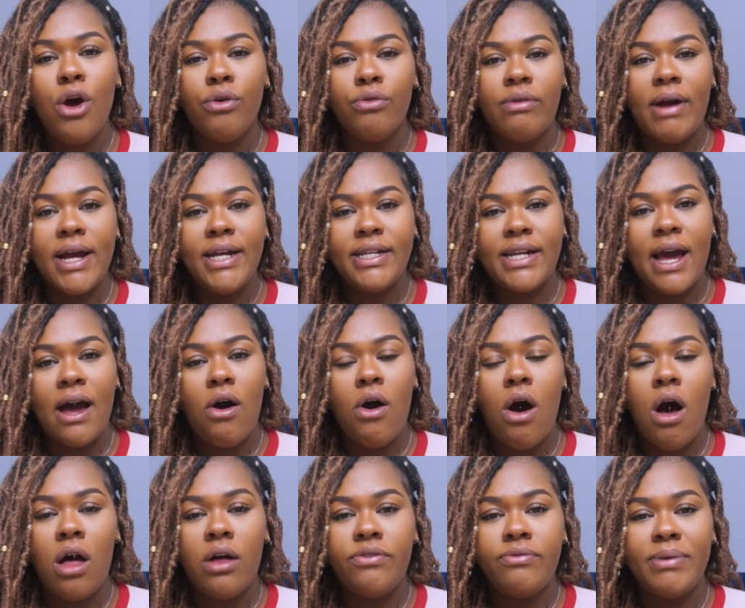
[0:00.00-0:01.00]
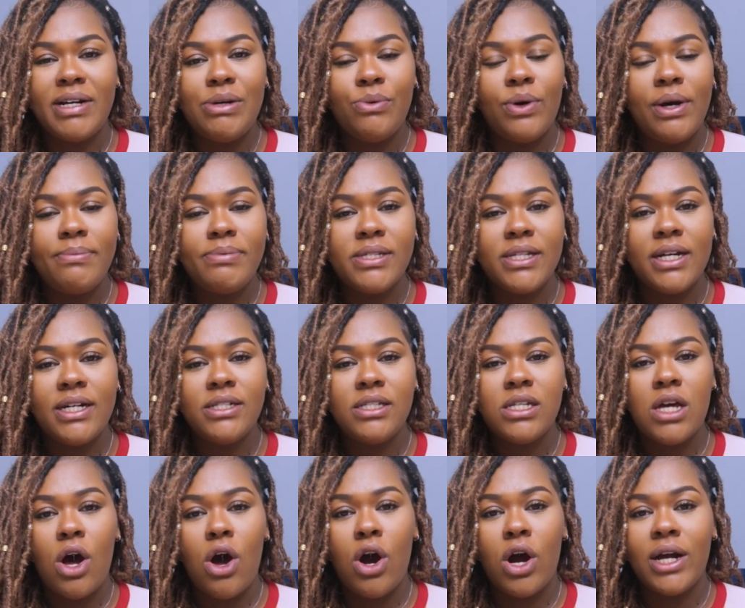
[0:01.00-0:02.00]
Right now all of my
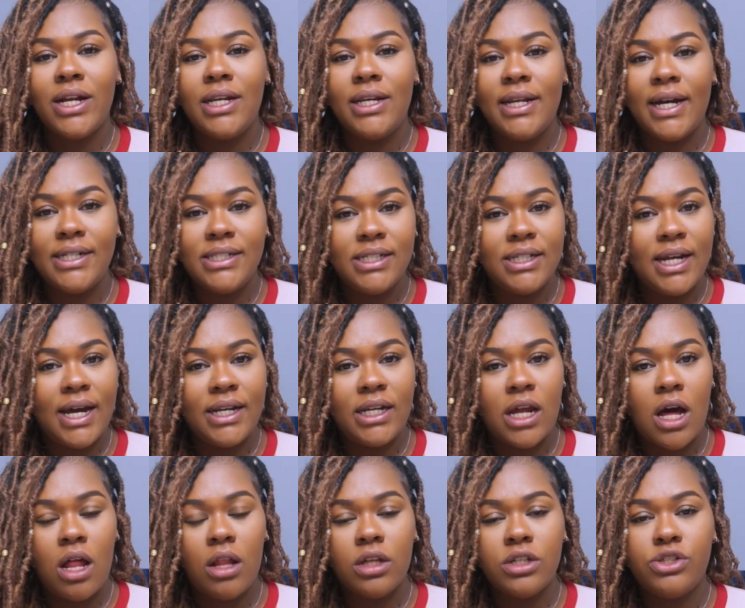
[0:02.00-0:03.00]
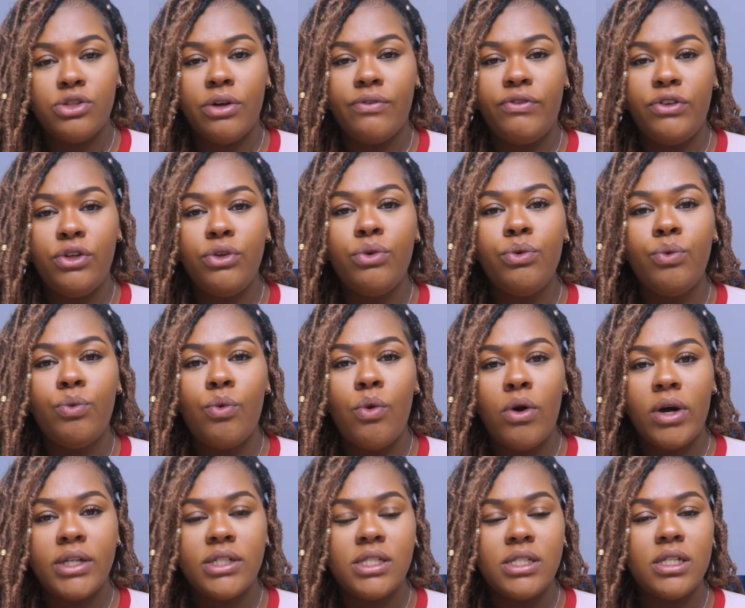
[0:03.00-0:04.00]
websites are $99, so if you
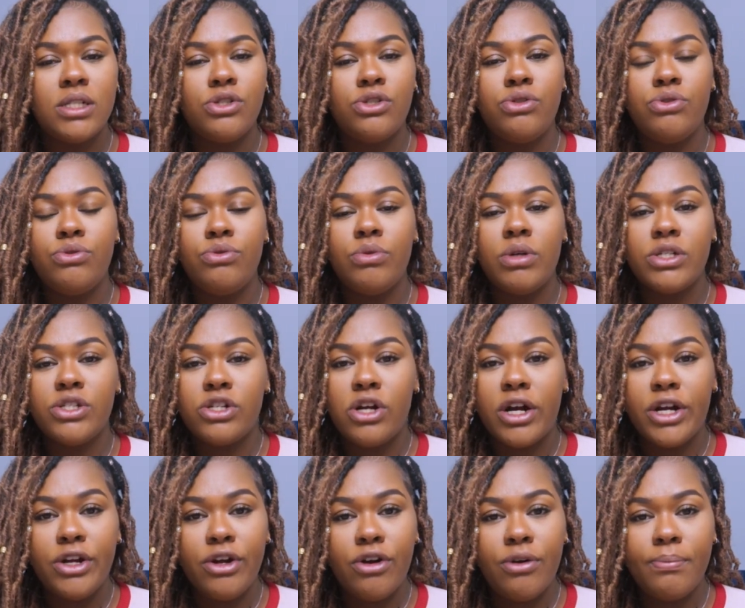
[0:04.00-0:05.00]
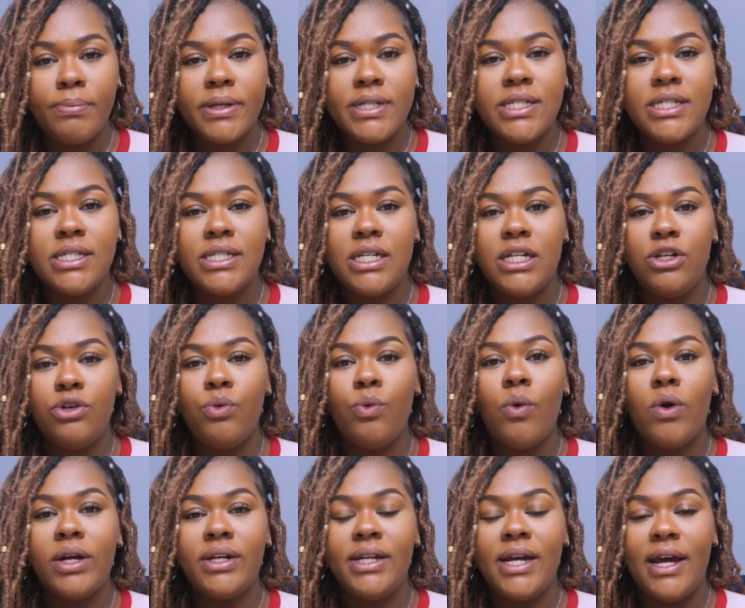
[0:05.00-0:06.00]
want to start your own business and you
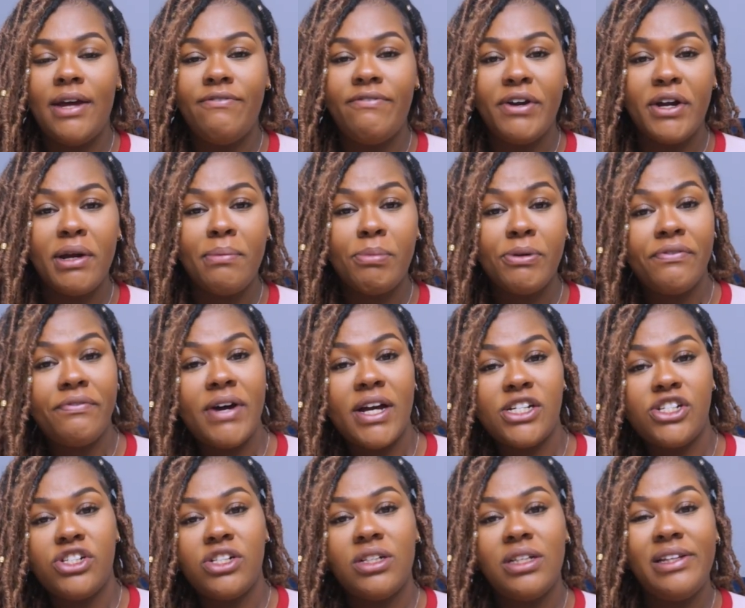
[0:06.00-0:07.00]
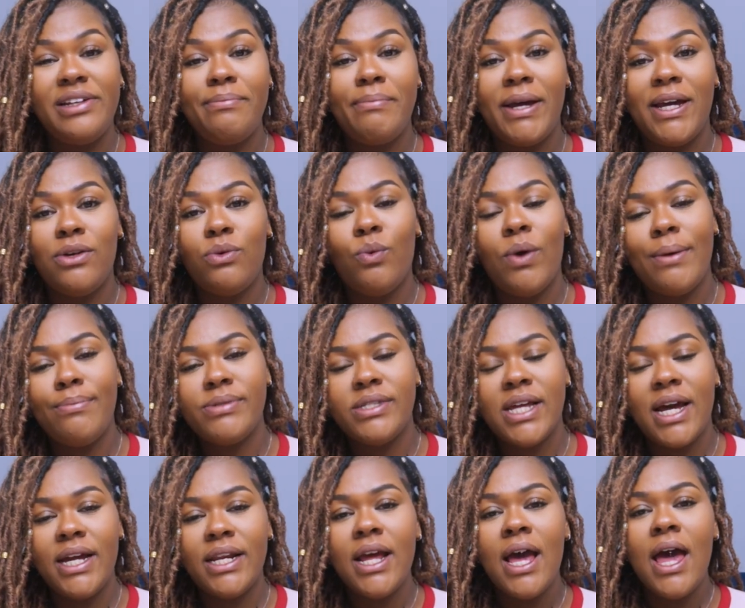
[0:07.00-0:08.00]
want a very professionally made
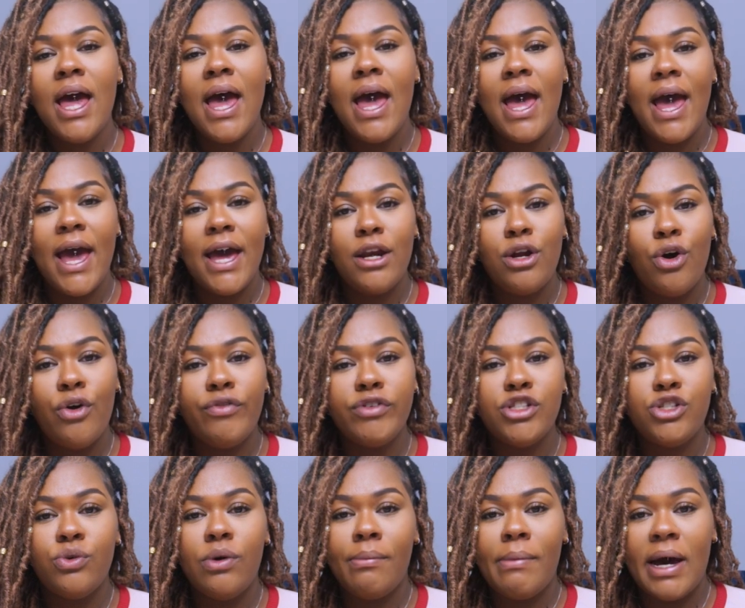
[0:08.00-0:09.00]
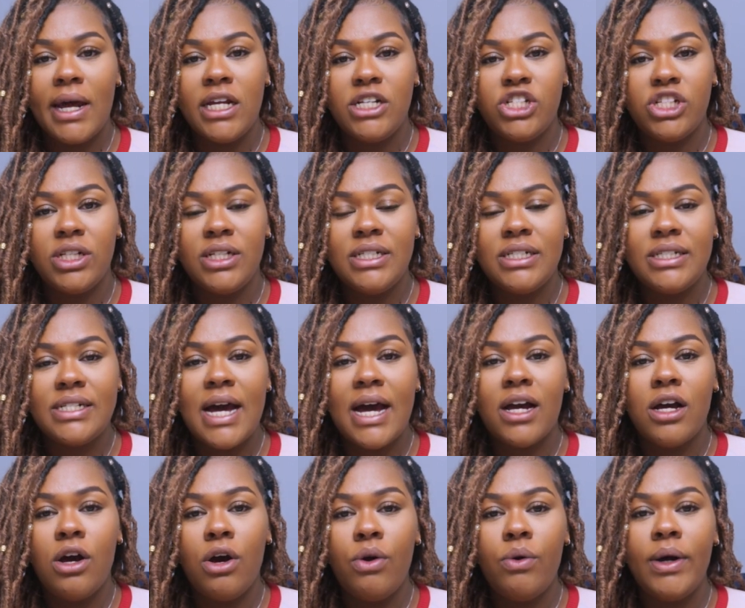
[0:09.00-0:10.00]
website, head over to
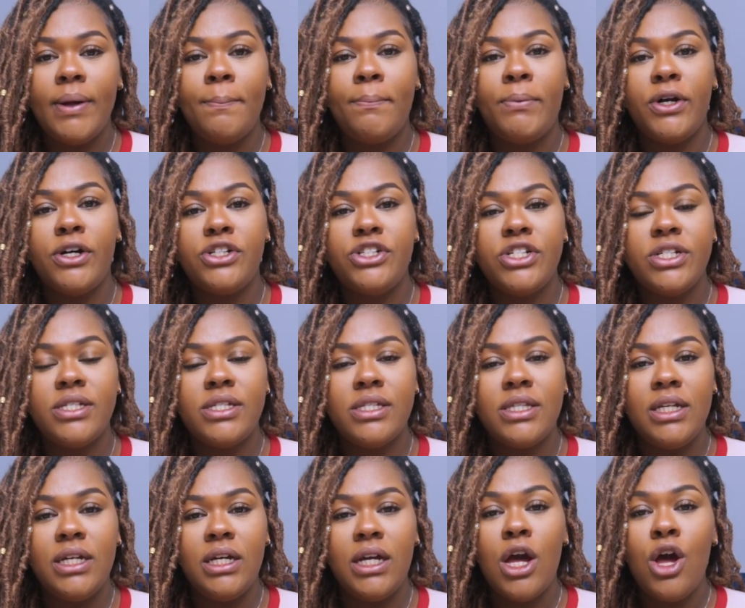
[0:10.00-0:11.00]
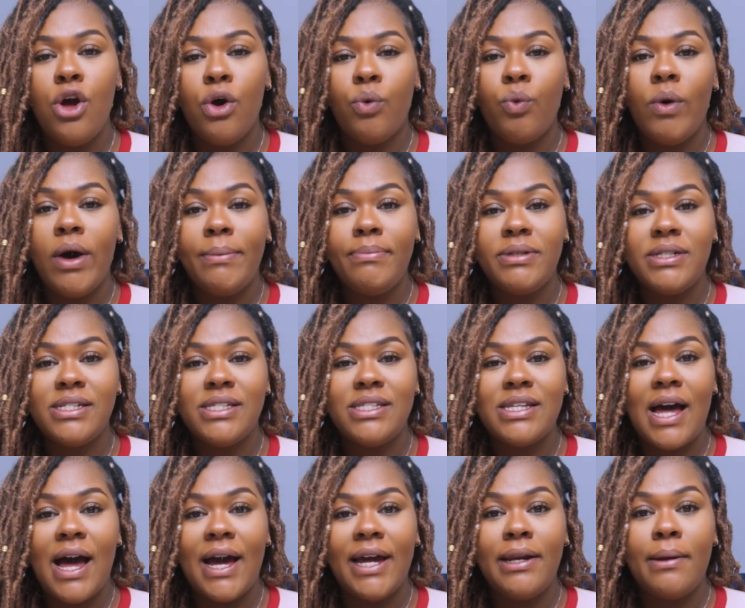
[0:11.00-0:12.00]
imanijelena.co and purchase the web
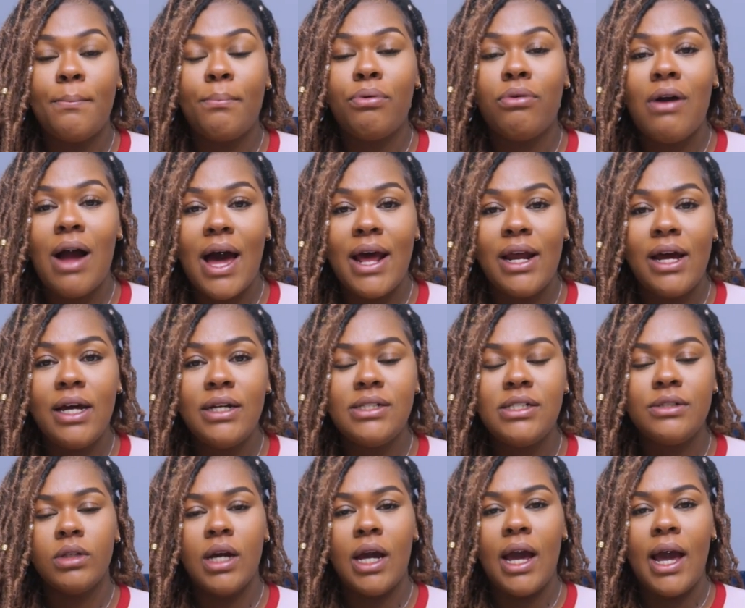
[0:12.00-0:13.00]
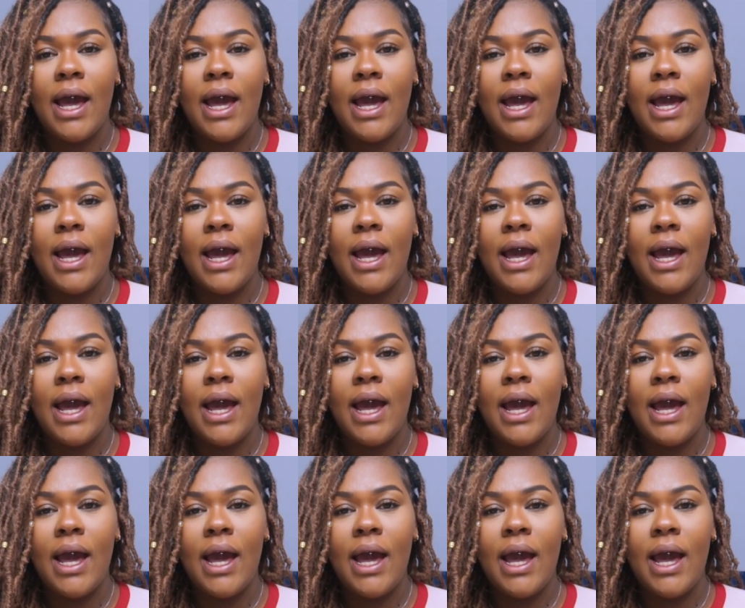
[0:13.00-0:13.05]
design product